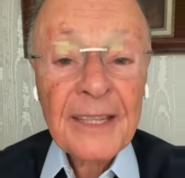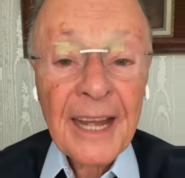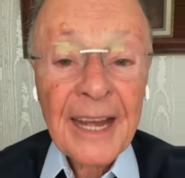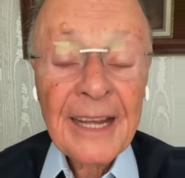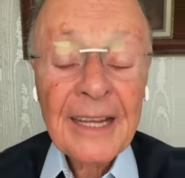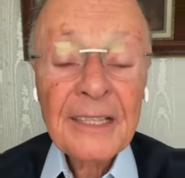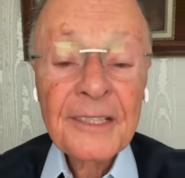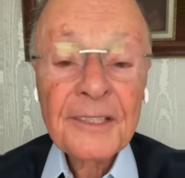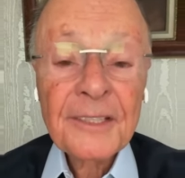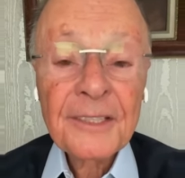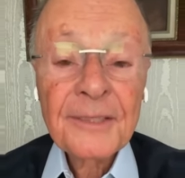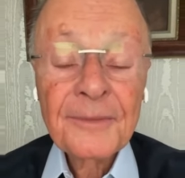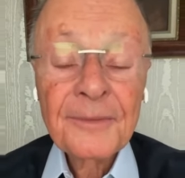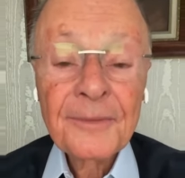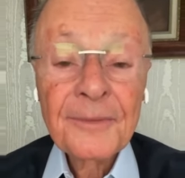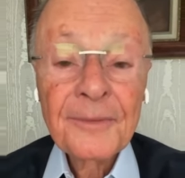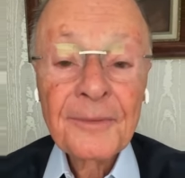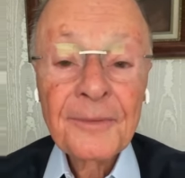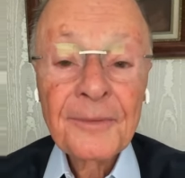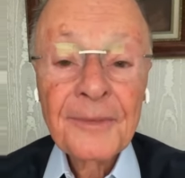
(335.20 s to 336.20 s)
but they
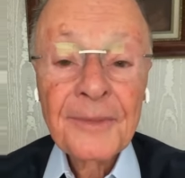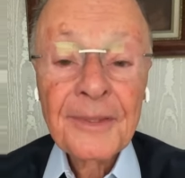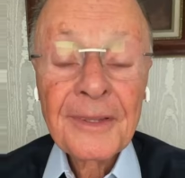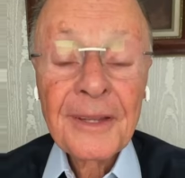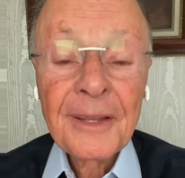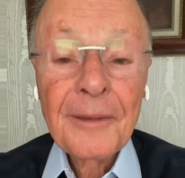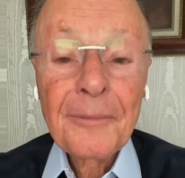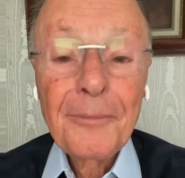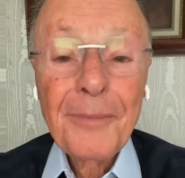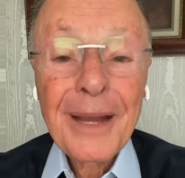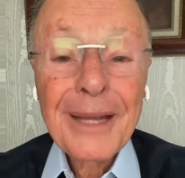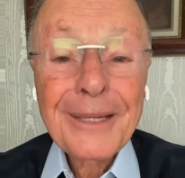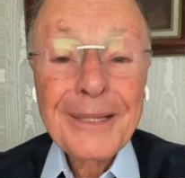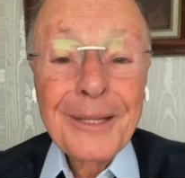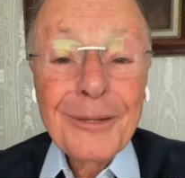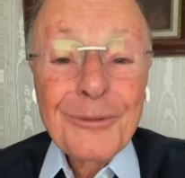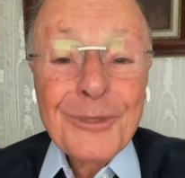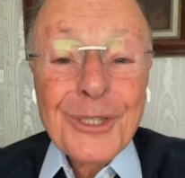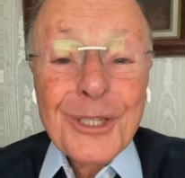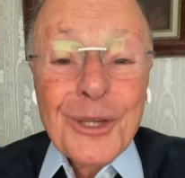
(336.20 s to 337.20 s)
do not
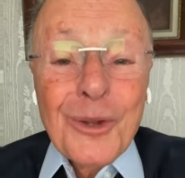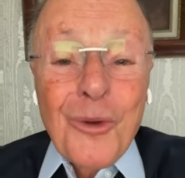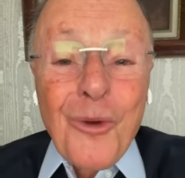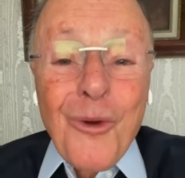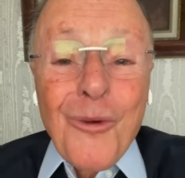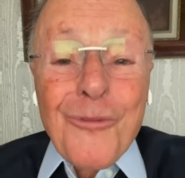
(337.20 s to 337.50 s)
convince